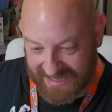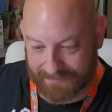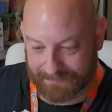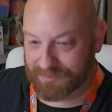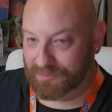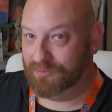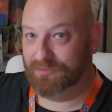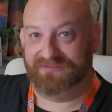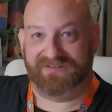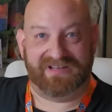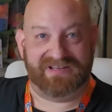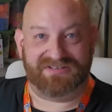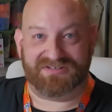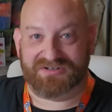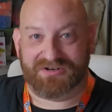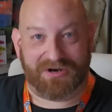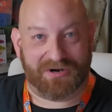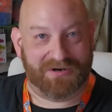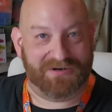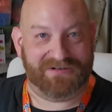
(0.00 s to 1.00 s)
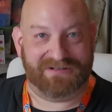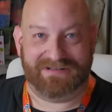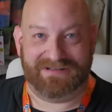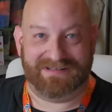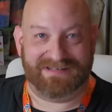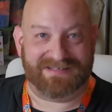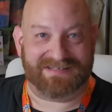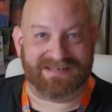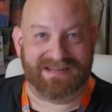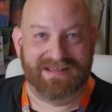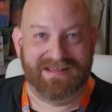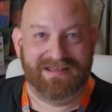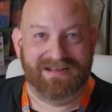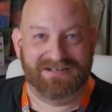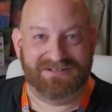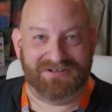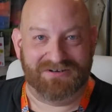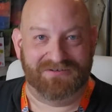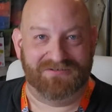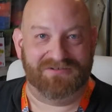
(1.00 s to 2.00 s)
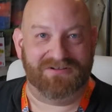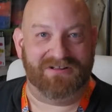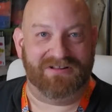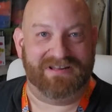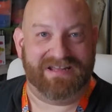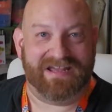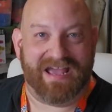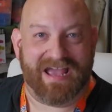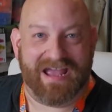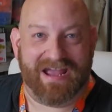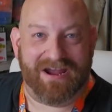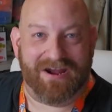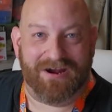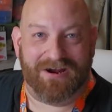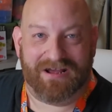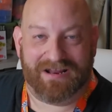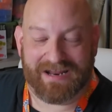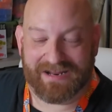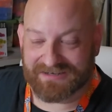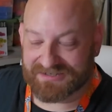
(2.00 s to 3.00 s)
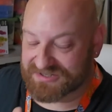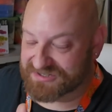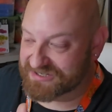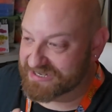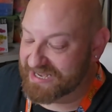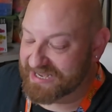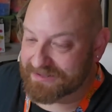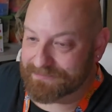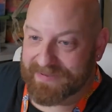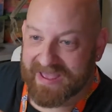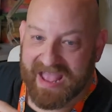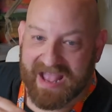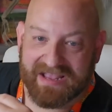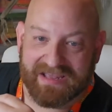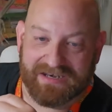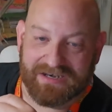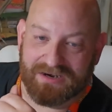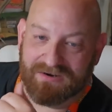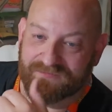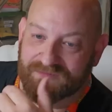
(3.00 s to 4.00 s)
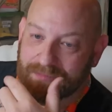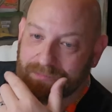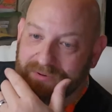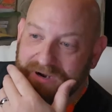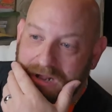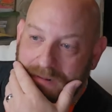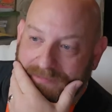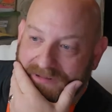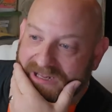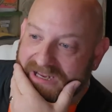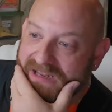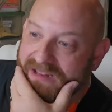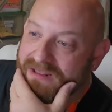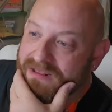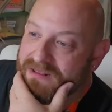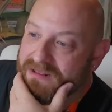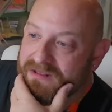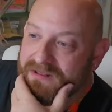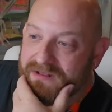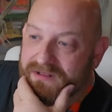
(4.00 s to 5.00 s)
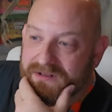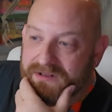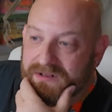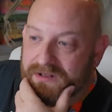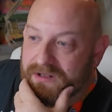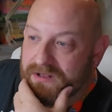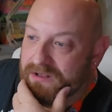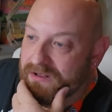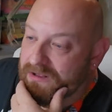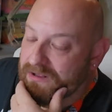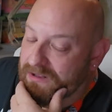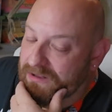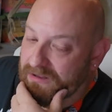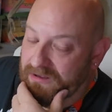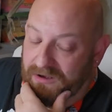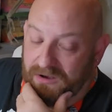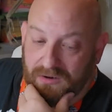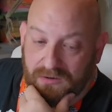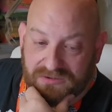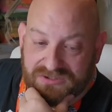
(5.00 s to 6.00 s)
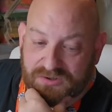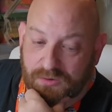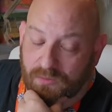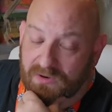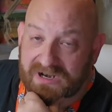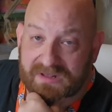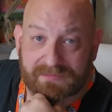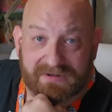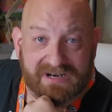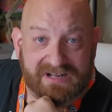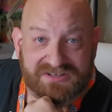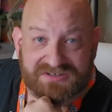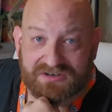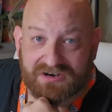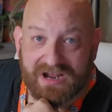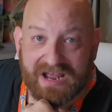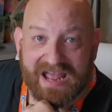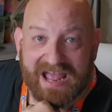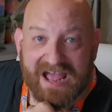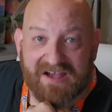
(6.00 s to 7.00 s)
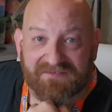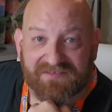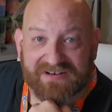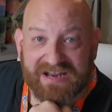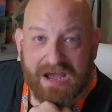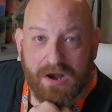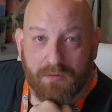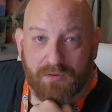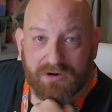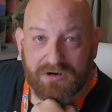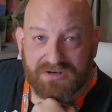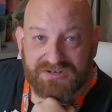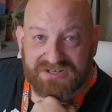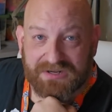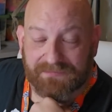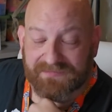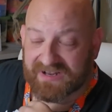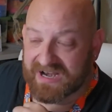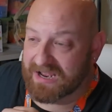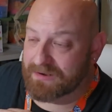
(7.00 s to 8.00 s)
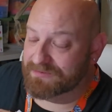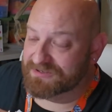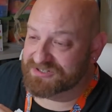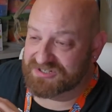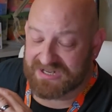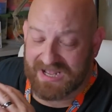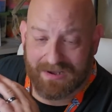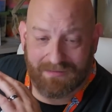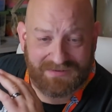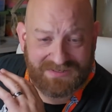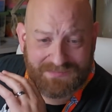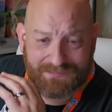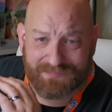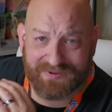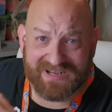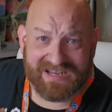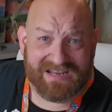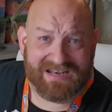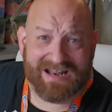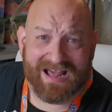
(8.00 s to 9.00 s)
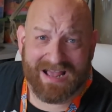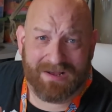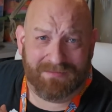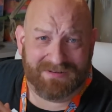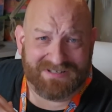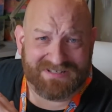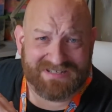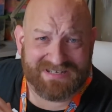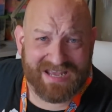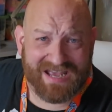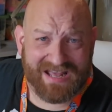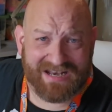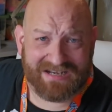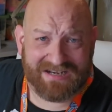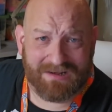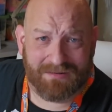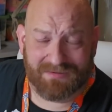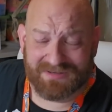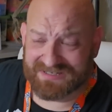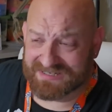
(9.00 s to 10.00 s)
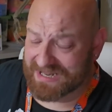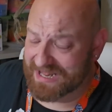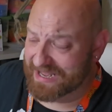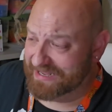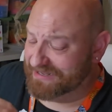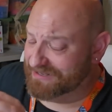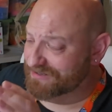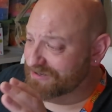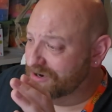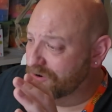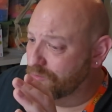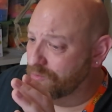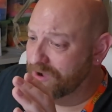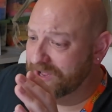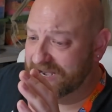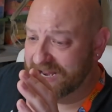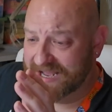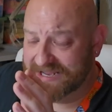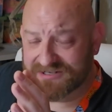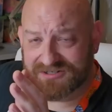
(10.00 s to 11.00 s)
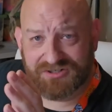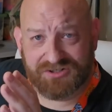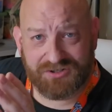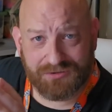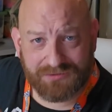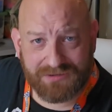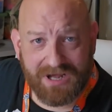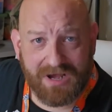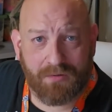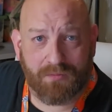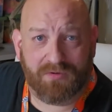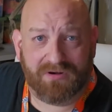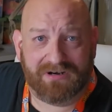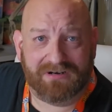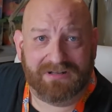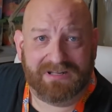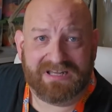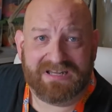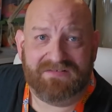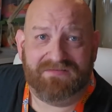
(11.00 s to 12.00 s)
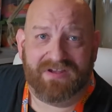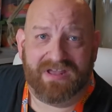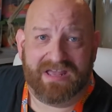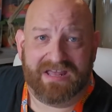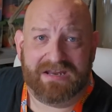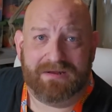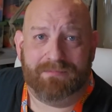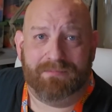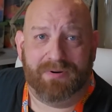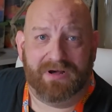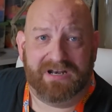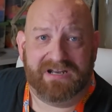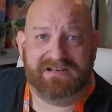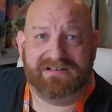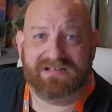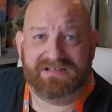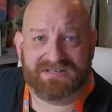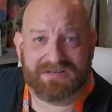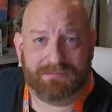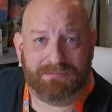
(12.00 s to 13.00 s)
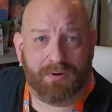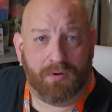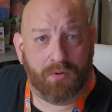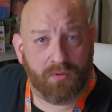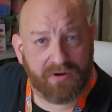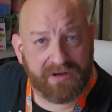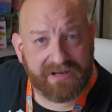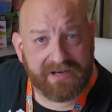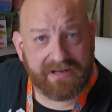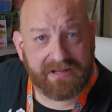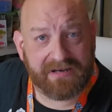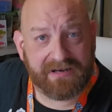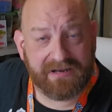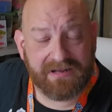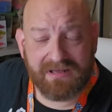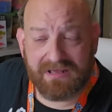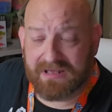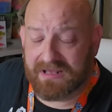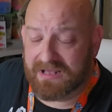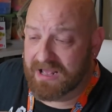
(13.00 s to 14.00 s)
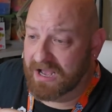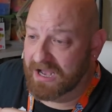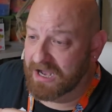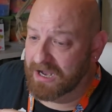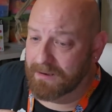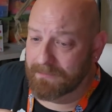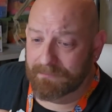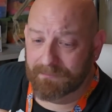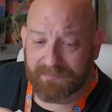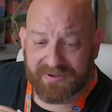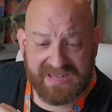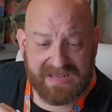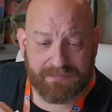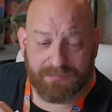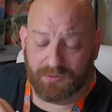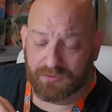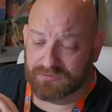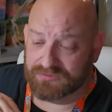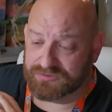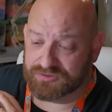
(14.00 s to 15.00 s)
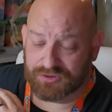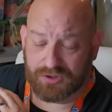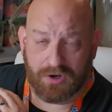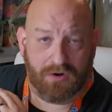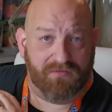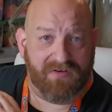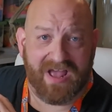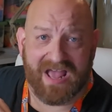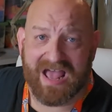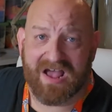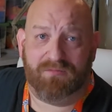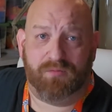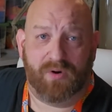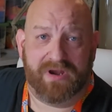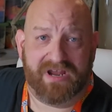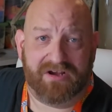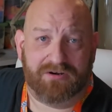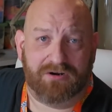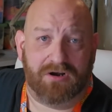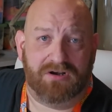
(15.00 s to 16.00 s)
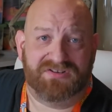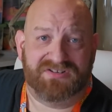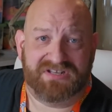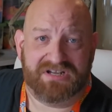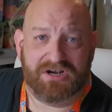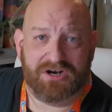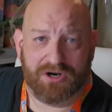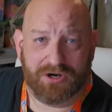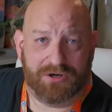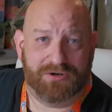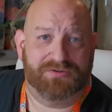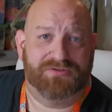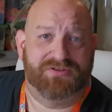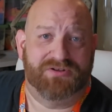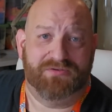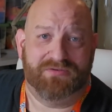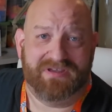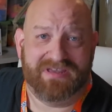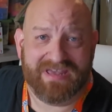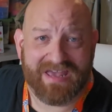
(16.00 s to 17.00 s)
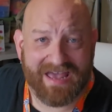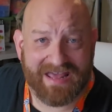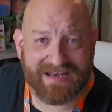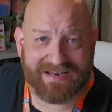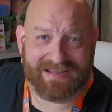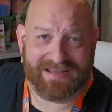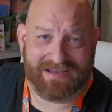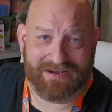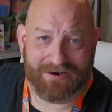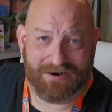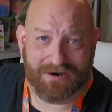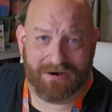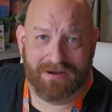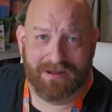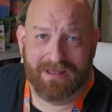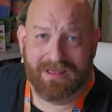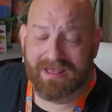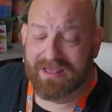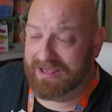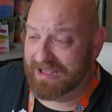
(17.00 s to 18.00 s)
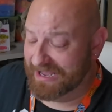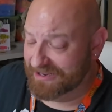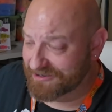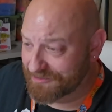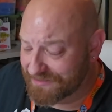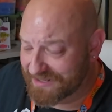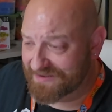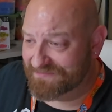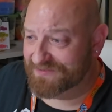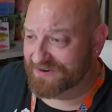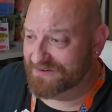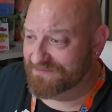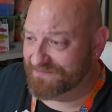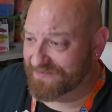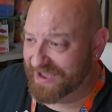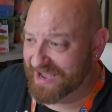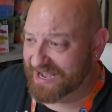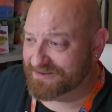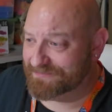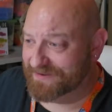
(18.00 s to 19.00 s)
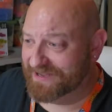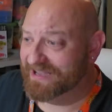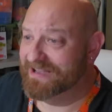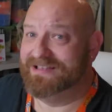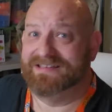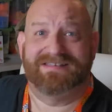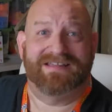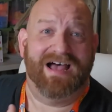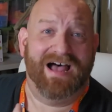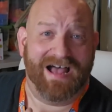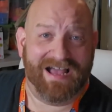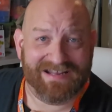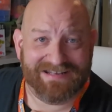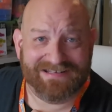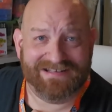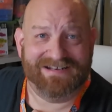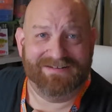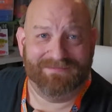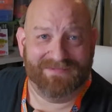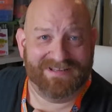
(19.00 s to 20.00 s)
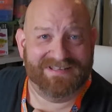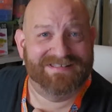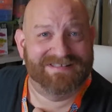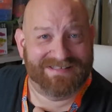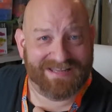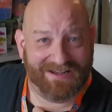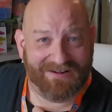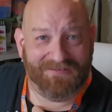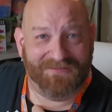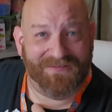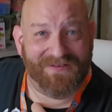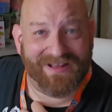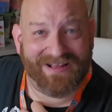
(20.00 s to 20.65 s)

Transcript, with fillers: I pulled these curtains, turned on the air, and I just kicked back in there for probably oh 20 minutes or half an hour or something i was just, i was beat i was dead and i was like you know what i do not want to leave anybody disappointed um, people drove halfway across the earth to get here i know that for a fact because i did it myself